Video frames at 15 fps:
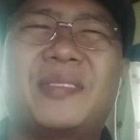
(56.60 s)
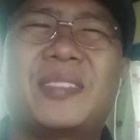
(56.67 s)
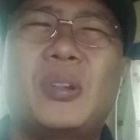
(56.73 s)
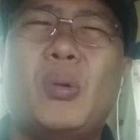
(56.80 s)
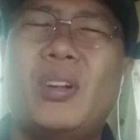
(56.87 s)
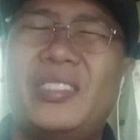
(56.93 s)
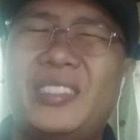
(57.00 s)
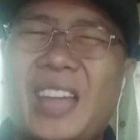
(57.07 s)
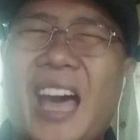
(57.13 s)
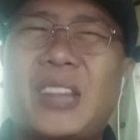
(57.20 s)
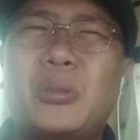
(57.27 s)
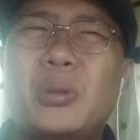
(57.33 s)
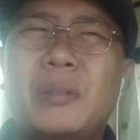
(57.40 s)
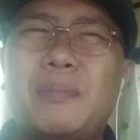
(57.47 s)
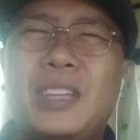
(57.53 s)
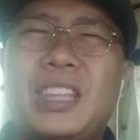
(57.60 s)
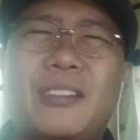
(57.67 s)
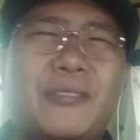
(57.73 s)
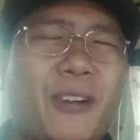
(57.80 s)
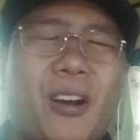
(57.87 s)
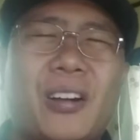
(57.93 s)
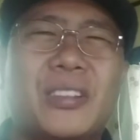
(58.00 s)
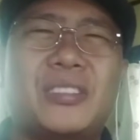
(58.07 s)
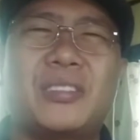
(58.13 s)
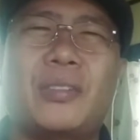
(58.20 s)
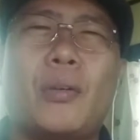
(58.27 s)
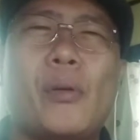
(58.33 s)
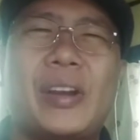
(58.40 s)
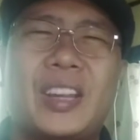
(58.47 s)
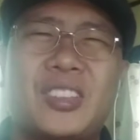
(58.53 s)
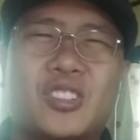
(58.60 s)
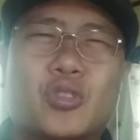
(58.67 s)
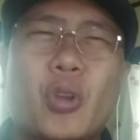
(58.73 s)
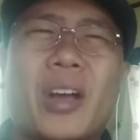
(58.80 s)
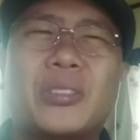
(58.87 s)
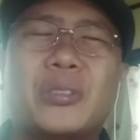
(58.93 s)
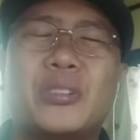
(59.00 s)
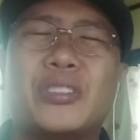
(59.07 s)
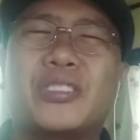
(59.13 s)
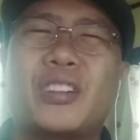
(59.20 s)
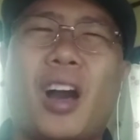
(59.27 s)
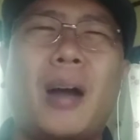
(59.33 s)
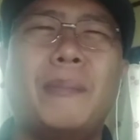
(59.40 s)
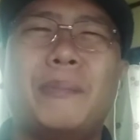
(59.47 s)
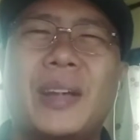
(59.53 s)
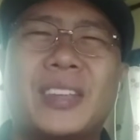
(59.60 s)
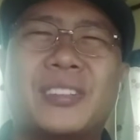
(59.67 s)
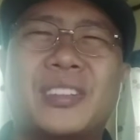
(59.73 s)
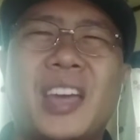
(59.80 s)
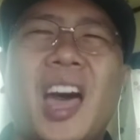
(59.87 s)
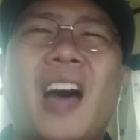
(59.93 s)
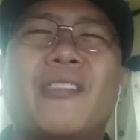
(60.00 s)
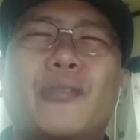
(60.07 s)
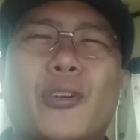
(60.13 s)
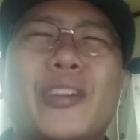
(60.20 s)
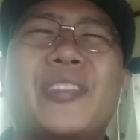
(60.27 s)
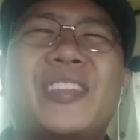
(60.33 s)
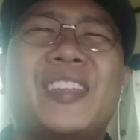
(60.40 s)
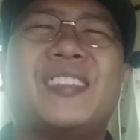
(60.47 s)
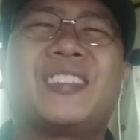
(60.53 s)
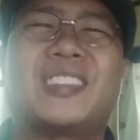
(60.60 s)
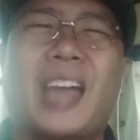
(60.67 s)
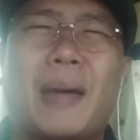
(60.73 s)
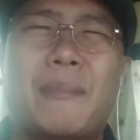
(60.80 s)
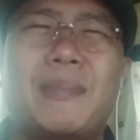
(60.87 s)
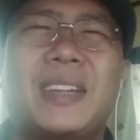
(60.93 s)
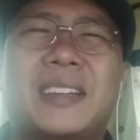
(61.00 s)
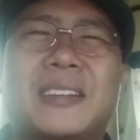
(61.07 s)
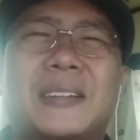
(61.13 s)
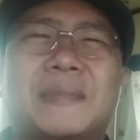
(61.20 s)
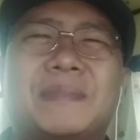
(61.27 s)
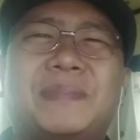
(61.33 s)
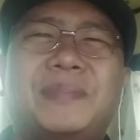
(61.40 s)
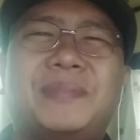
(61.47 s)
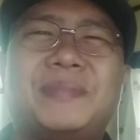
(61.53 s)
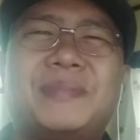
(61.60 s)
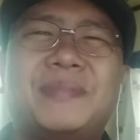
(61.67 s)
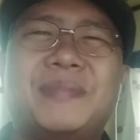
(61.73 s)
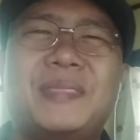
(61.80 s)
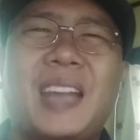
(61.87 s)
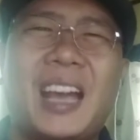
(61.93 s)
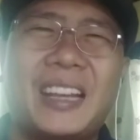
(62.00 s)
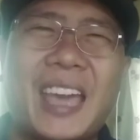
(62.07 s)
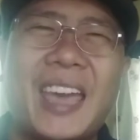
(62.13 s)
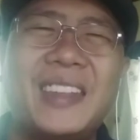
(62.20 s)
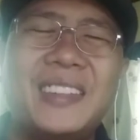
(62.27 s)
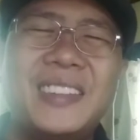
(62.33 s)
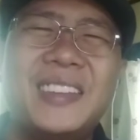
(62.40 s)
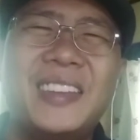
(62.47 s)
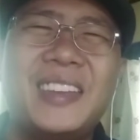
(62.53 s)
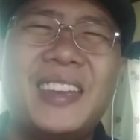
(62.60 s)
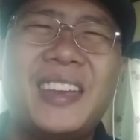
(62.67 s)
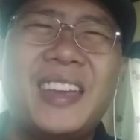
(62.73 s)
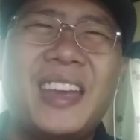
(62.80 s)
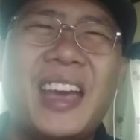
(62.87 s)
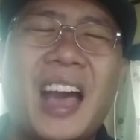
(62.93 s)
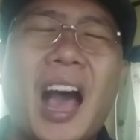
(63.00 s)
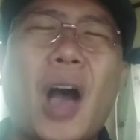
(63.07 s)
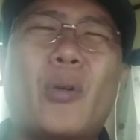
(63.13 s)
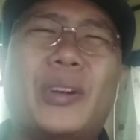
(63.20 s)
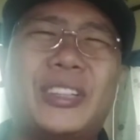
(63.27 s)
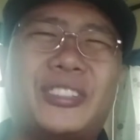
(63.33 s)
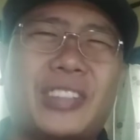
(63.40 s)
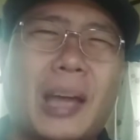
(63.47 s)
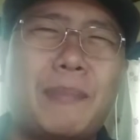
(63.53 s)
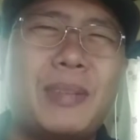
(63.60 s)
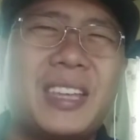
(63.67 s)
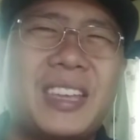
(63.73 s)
Well, that will be the focus of our Instructor's Compass for this topic. Again, our topic